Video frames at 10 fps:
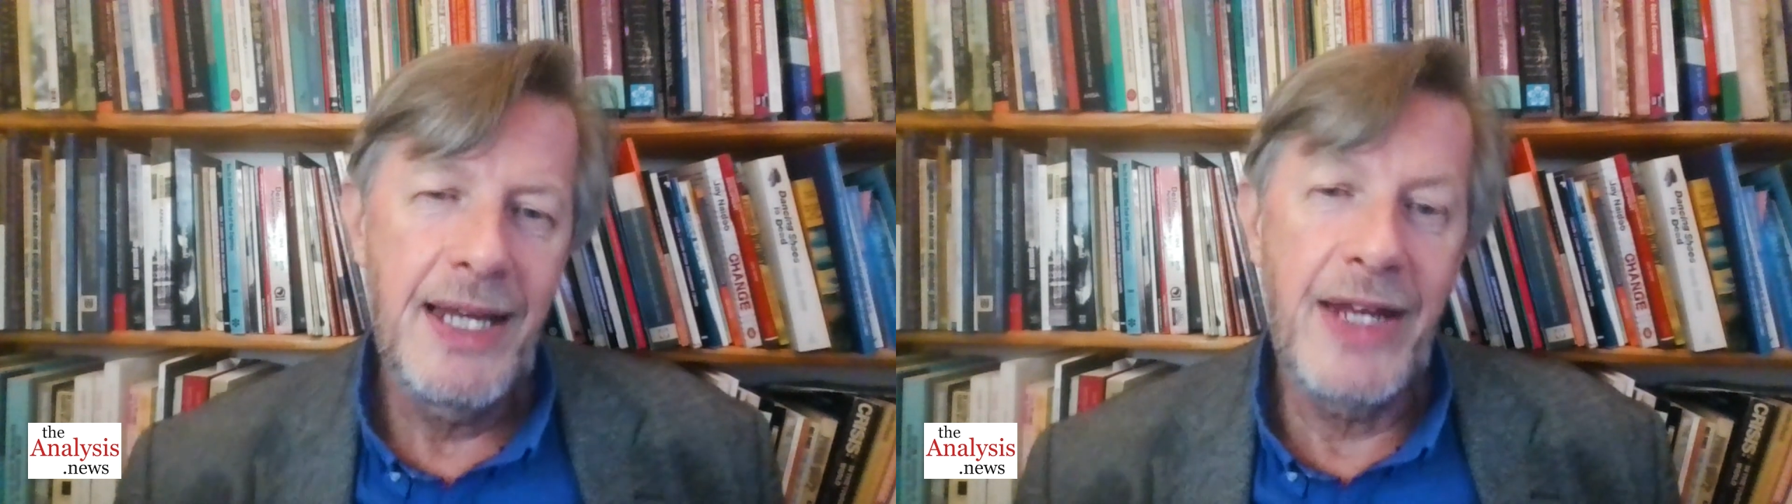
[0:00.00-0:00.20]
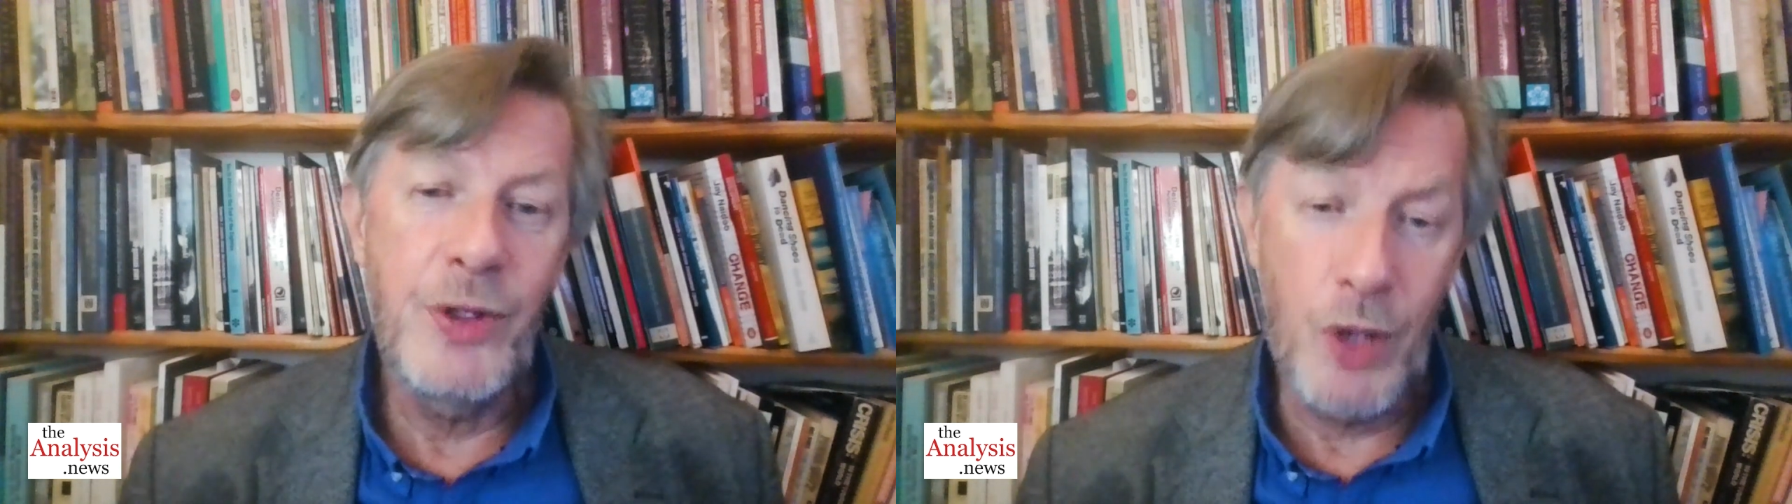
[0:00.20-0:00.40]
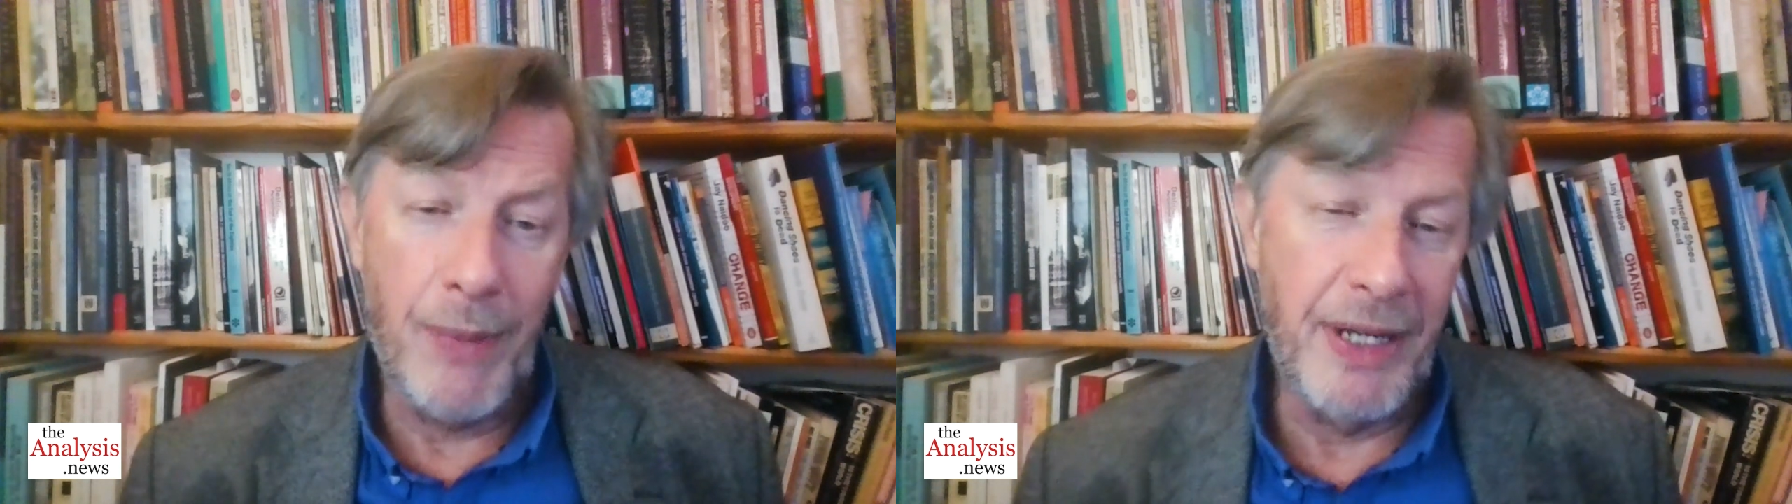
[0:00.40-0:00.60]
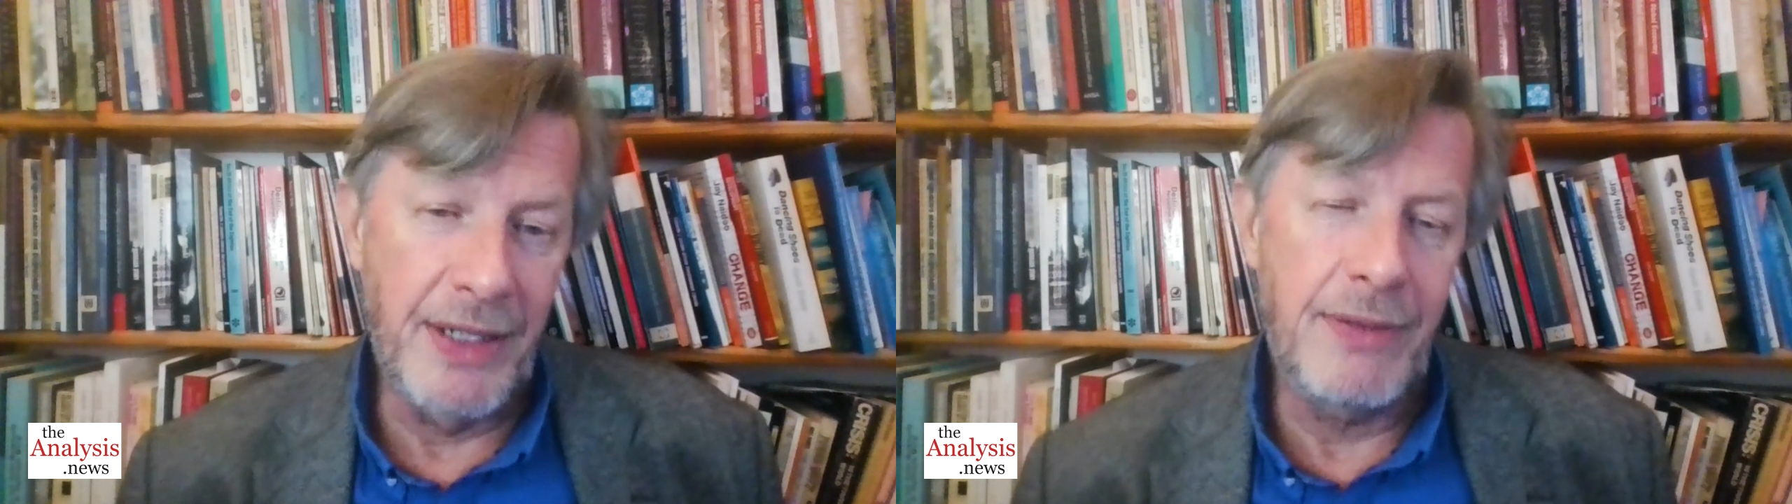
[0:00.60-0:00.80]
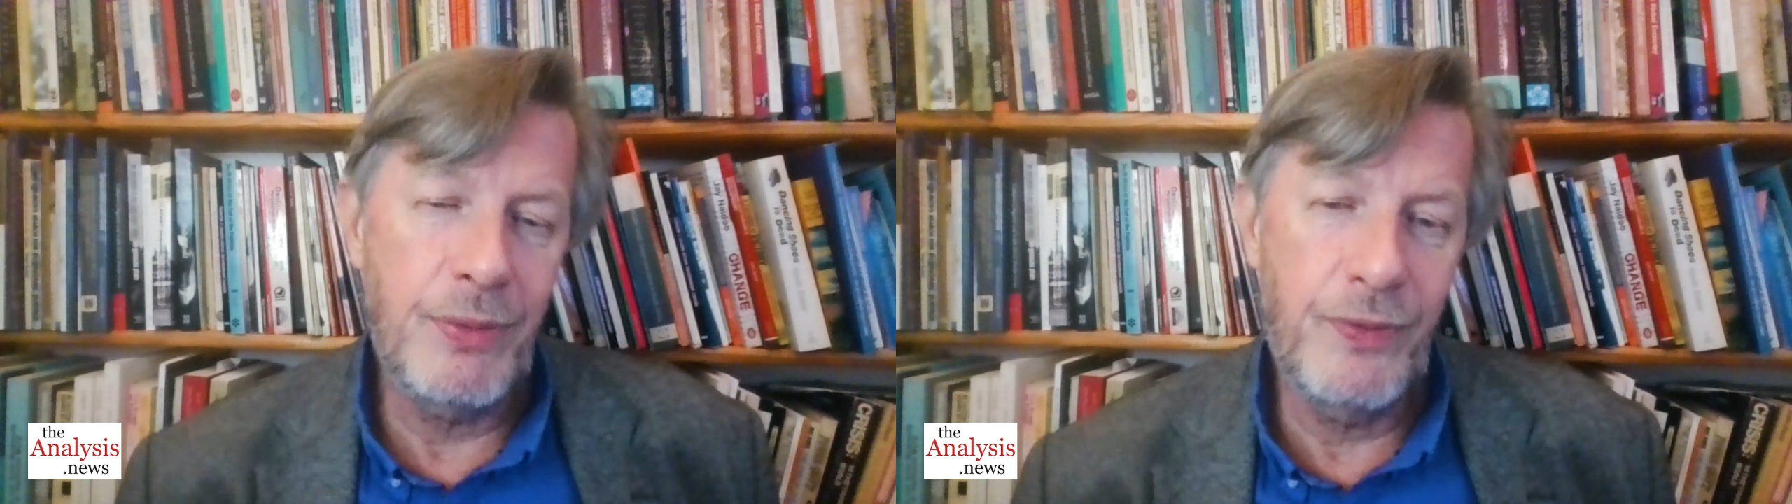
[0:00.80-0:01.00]
and
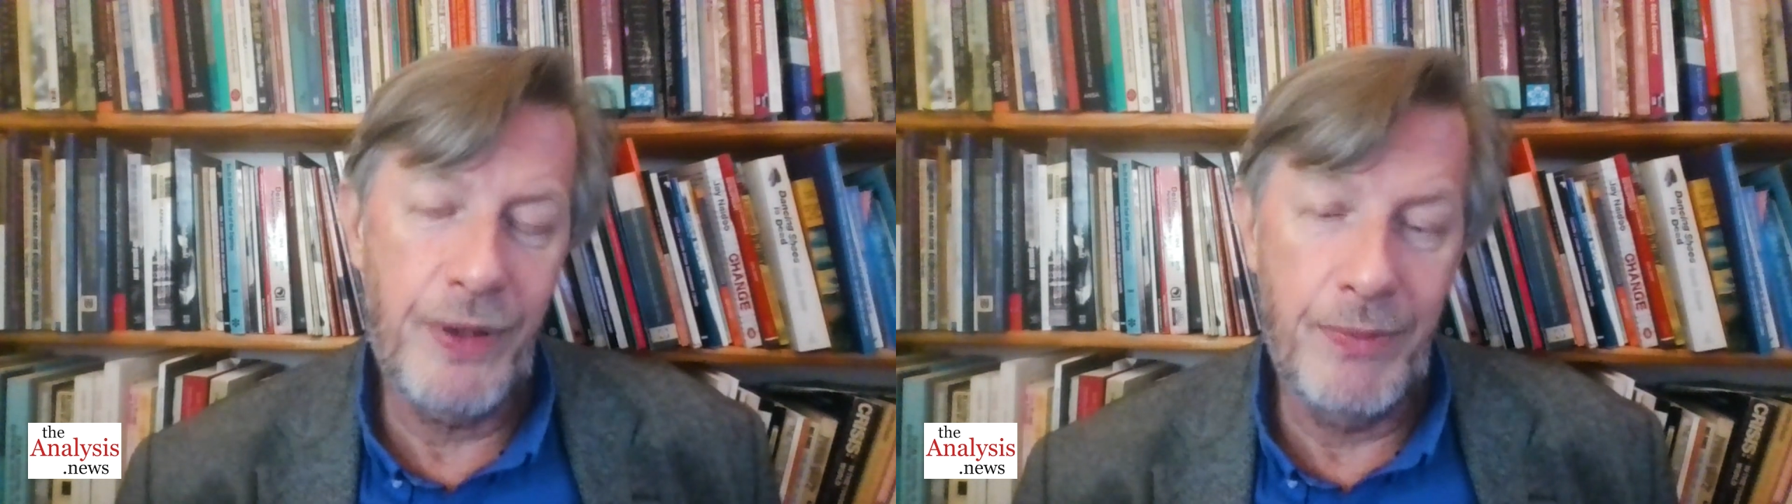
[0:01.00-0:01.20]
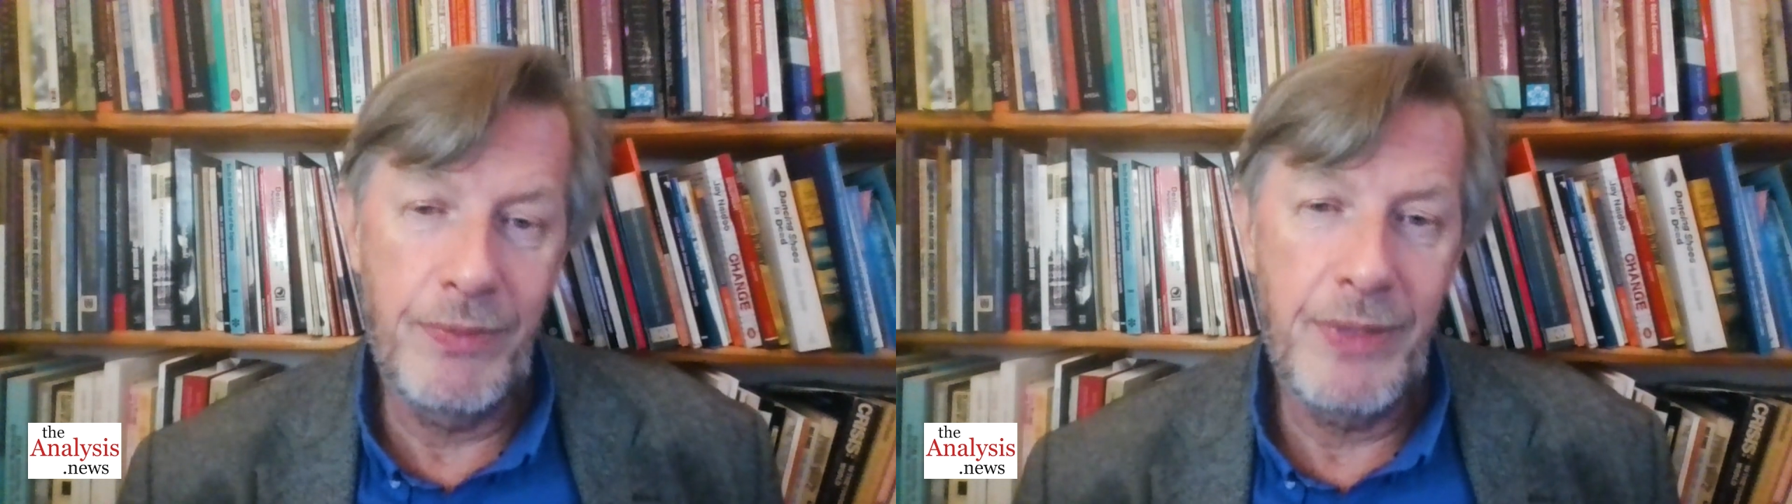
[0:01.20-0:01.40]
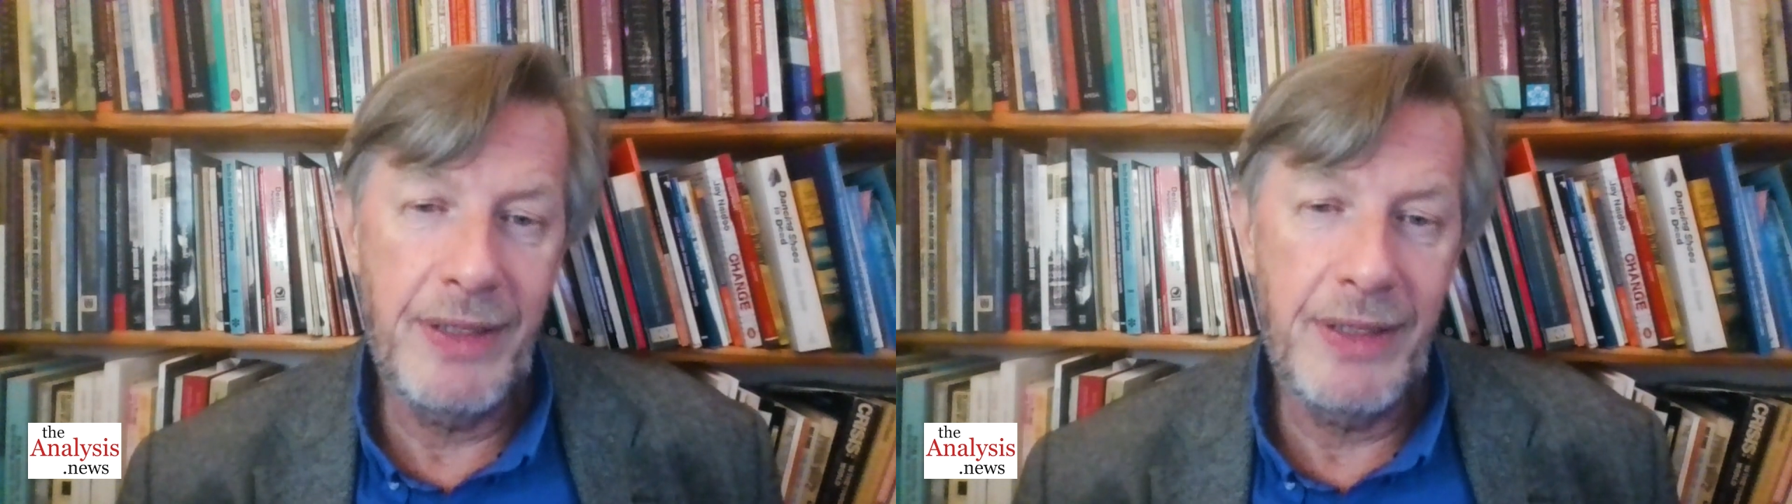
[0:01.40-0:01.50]
Drummond from